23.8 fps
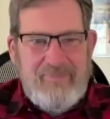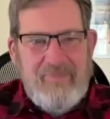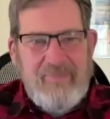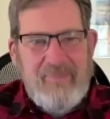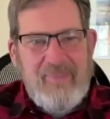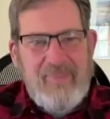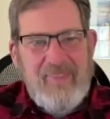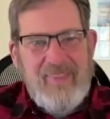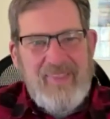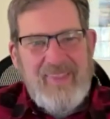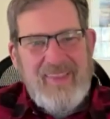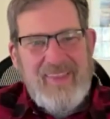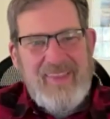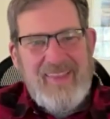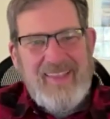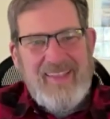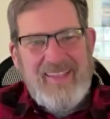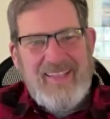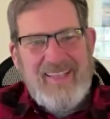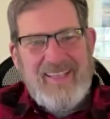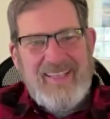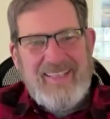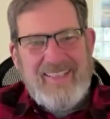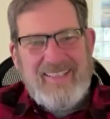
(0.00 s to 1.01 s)

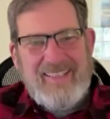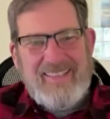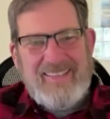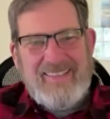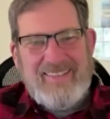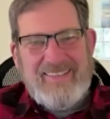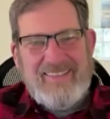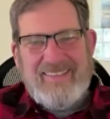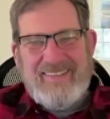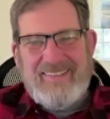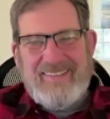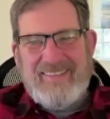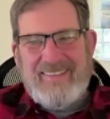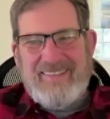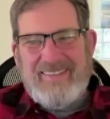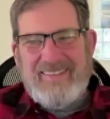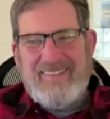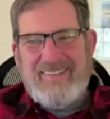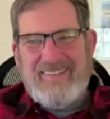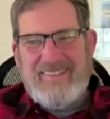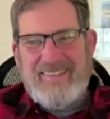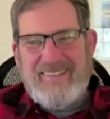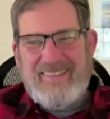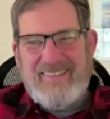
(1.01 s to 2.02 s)

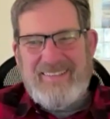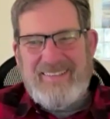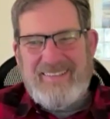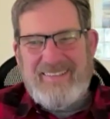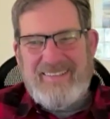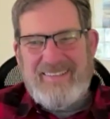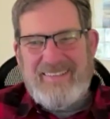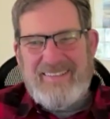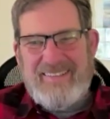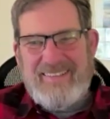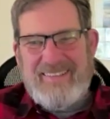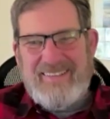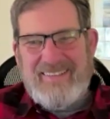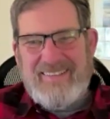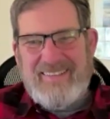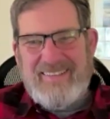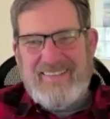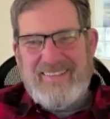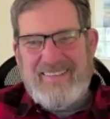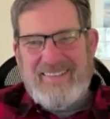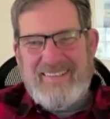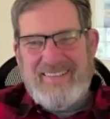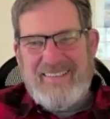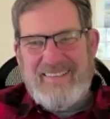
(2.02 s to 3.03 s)

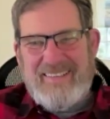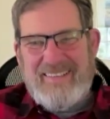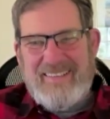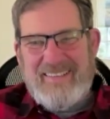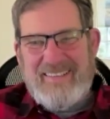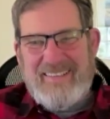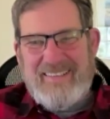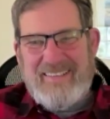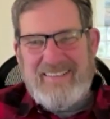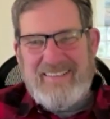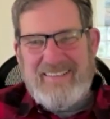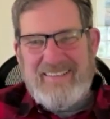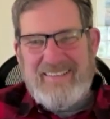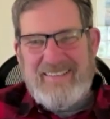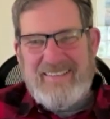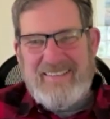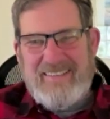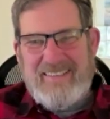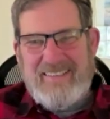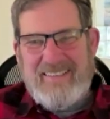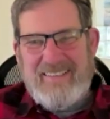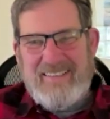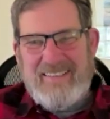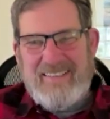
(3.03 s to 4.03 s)

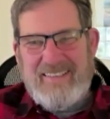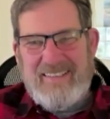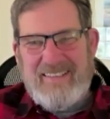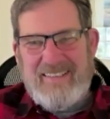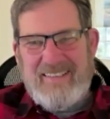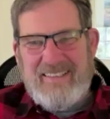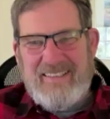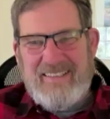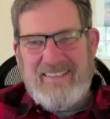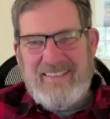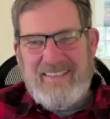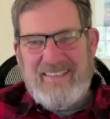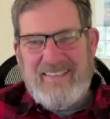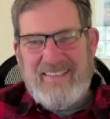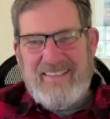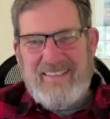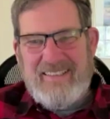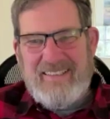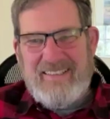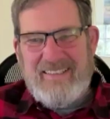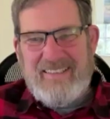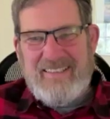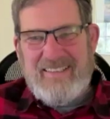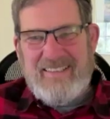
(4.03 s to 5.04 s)

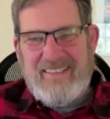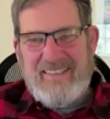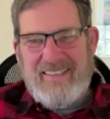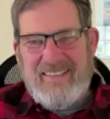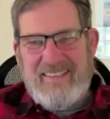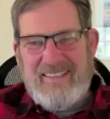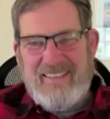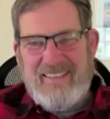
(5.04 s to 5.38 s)
[no speech]